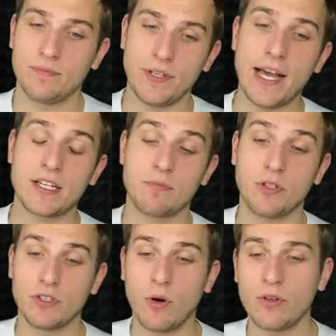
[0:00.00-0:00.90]

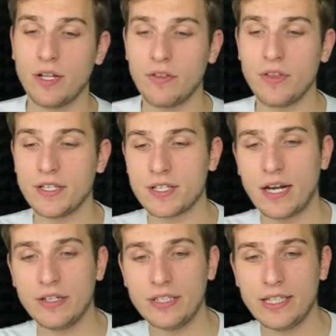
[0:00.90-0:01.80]
export only this
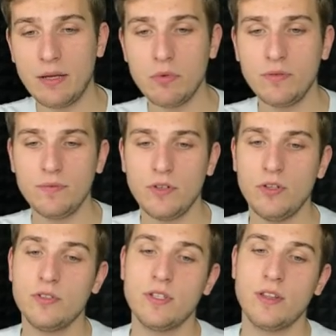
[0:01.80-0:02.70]
current table
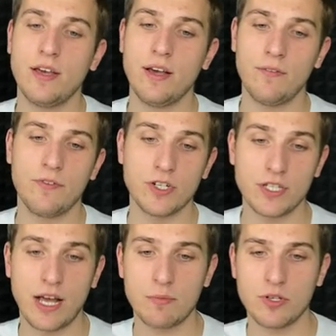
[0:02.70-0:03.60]
using the
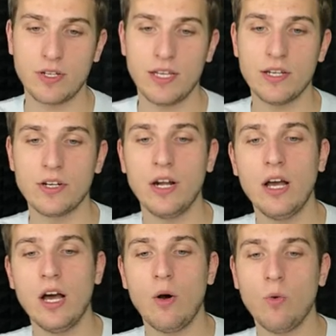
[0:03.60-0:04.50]
first option here,
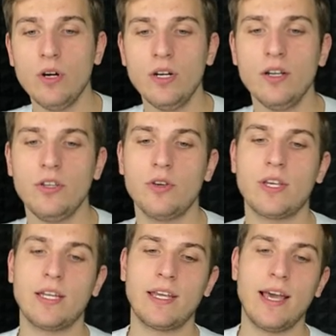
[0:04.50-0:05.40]
or you
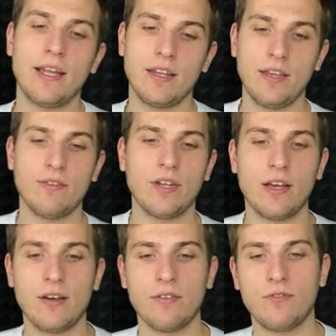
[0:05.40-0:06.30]
can get even
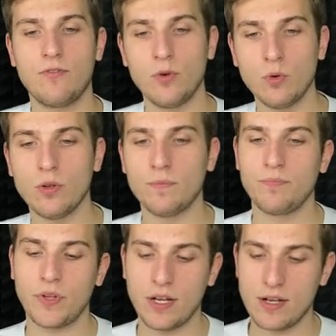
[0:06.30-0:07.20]
a full
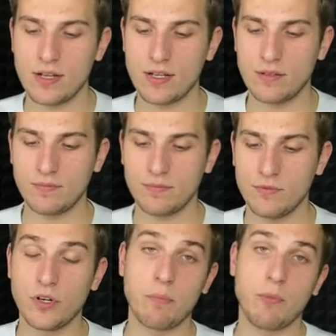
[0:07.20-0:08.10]

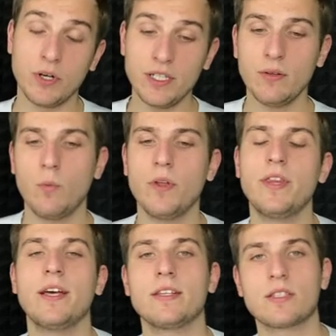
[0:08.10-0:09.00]
report with
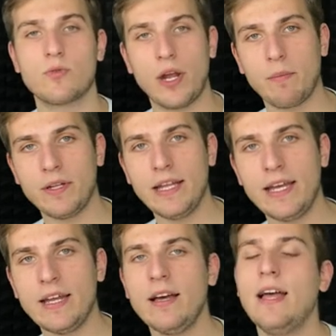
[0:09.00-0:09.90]
the scraping
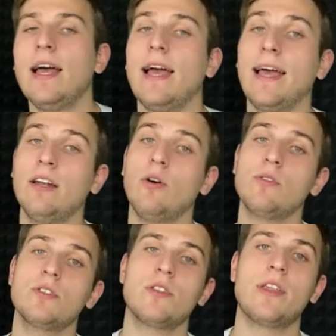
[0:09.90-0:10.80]
data and
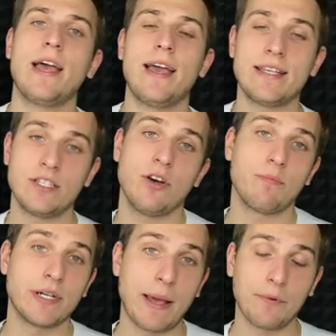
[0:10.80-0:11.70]
also the SEO
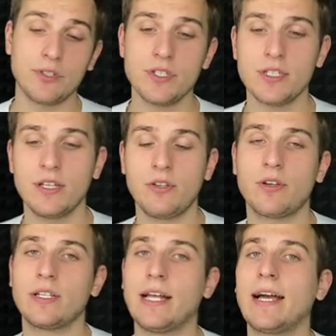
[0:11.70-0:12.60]
parameters that you
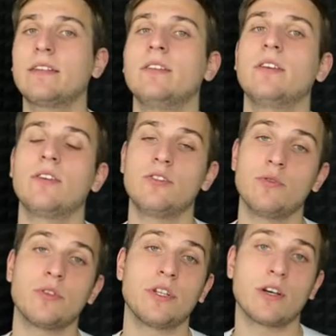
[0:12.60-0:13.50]
collected
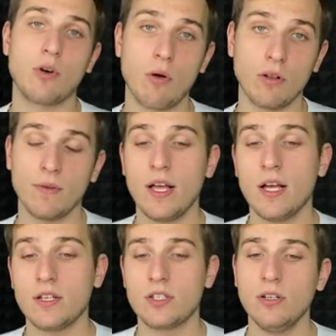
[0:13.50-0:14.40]
during the crawl.
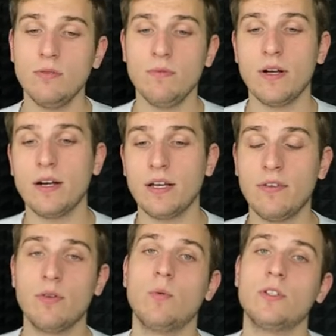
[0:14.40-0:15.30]
So
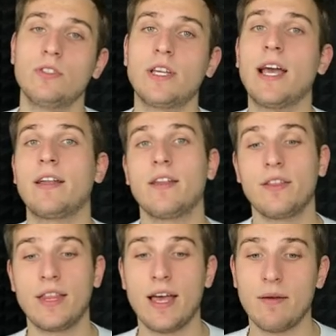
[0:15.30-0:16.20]
if you want to get
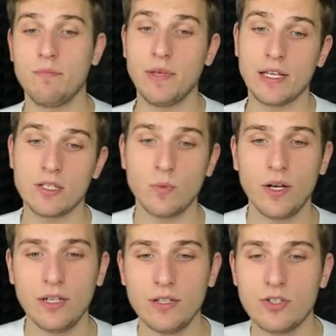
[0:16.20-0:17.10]
the biggest
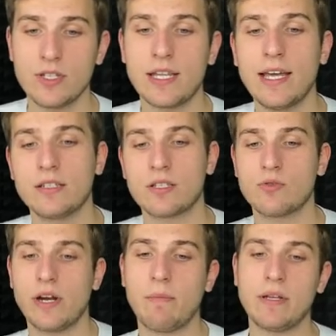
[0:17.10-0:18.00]
one, just get
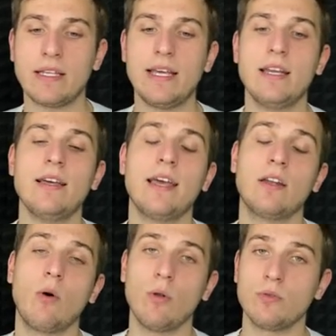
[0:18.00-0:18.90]
scraping data
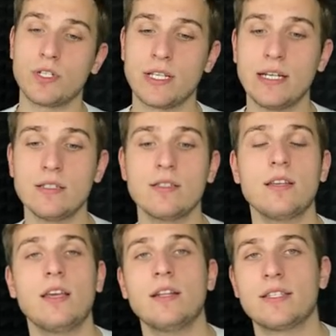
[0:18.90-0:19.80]
and all results
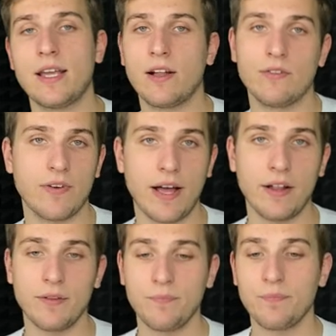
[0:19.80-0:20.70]
in a single
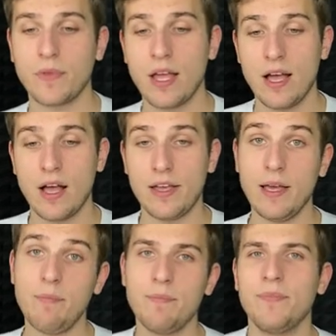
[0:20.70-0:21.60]
file.
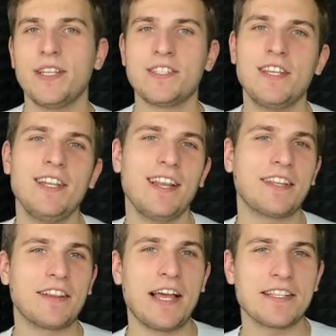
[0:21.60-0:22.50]
Yep, that's it,
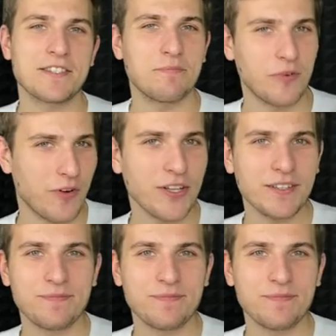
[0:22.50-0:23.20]
and let's move on.